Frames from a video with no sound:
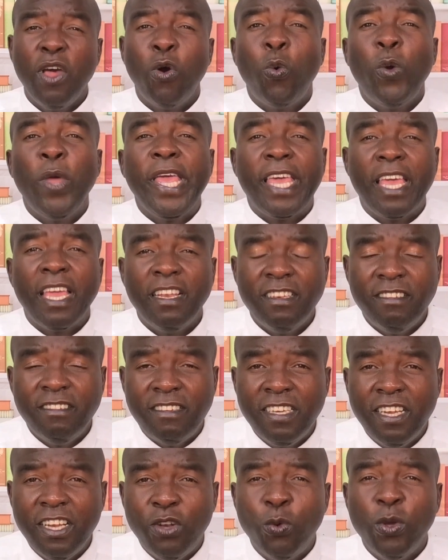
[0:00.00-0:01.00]
we can
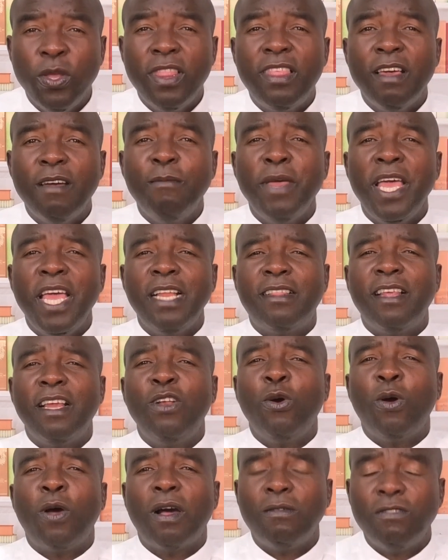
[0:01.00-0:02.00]
deal with them at the
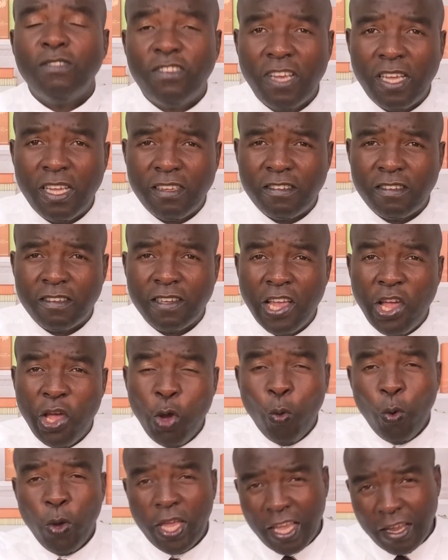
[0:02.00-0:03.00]
local church.
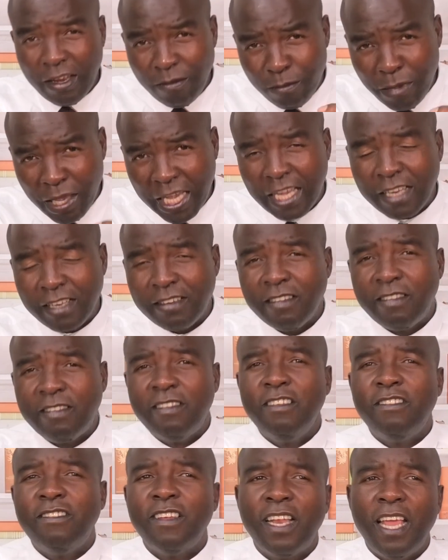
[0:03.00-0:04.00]
We can make a
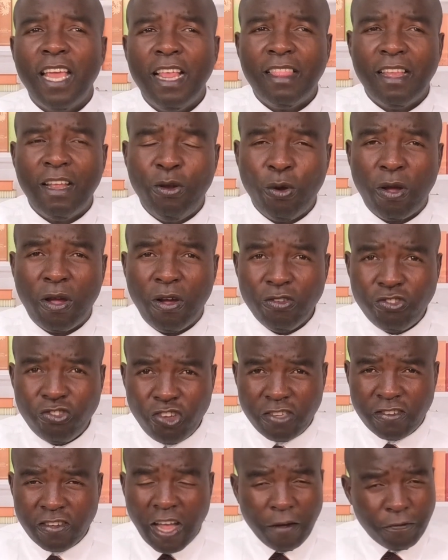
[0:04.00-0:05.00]
decision at the local
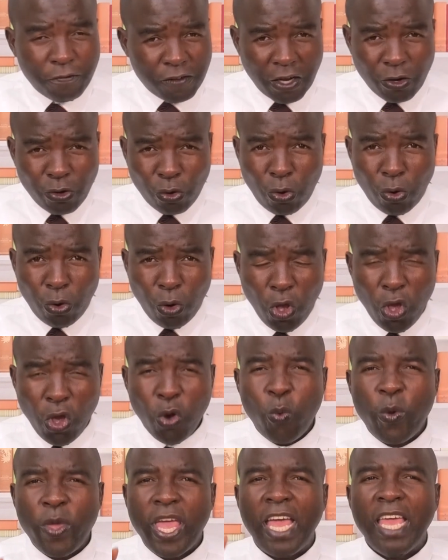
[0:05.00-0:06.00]
church. After all,
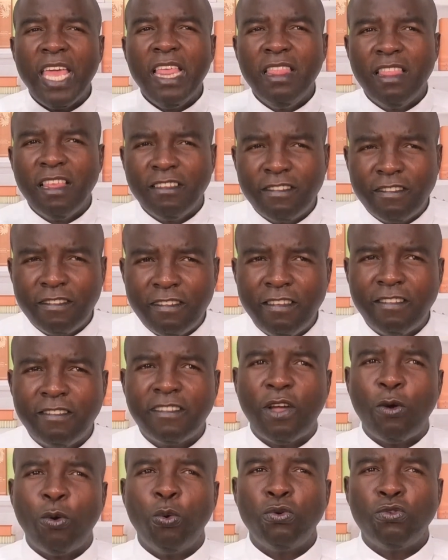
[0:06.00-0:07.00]
we are in the
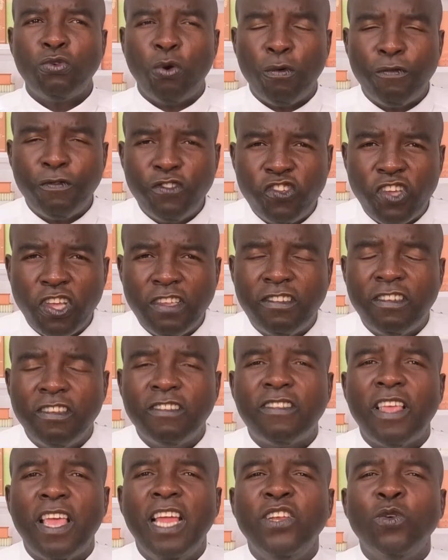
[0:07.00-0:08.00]
sisterhood of
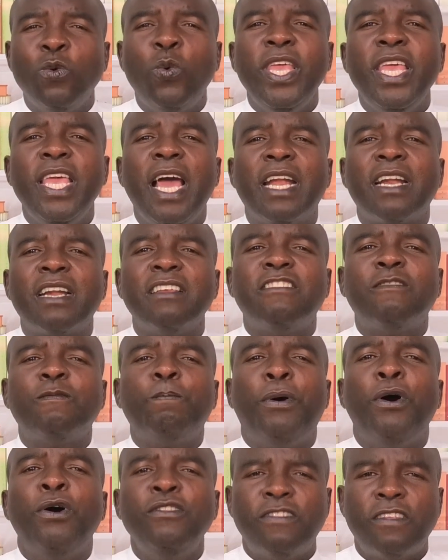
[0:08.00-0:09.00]
churches, and we are
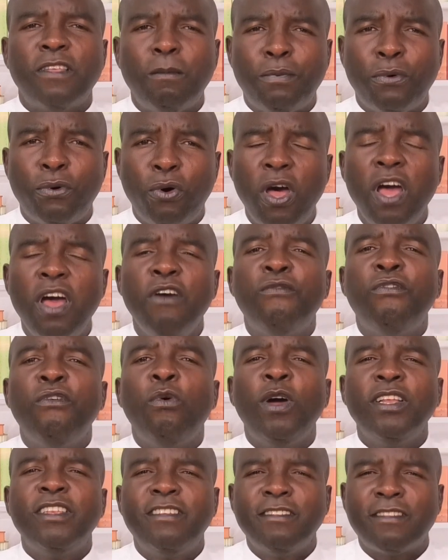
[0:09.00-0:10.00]
responsible for
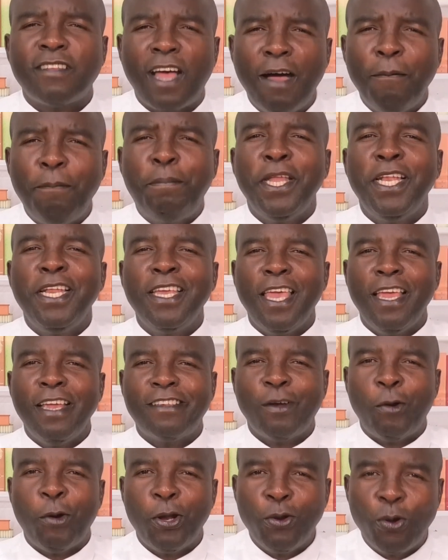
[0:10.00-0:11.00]
what is happening
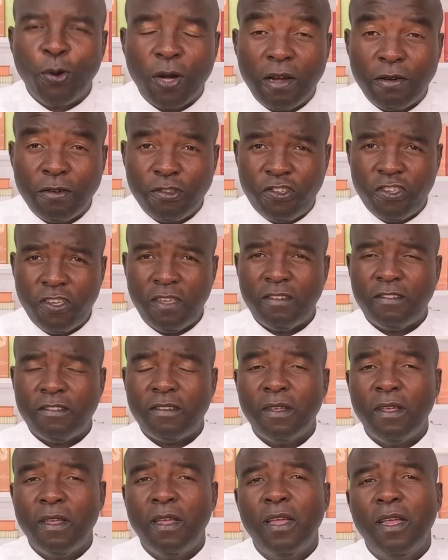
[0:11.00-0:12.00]
at our local
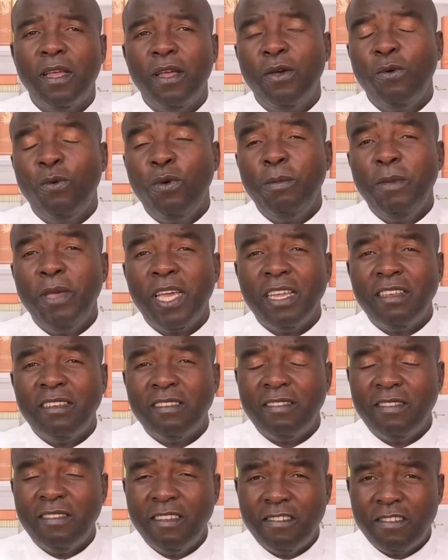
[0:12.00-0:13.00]
church. We make a
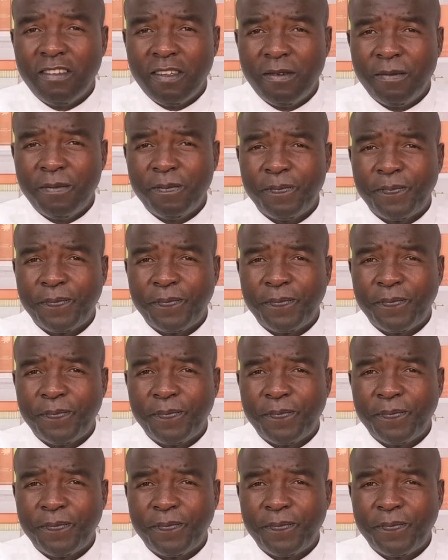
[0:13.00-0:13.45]
decision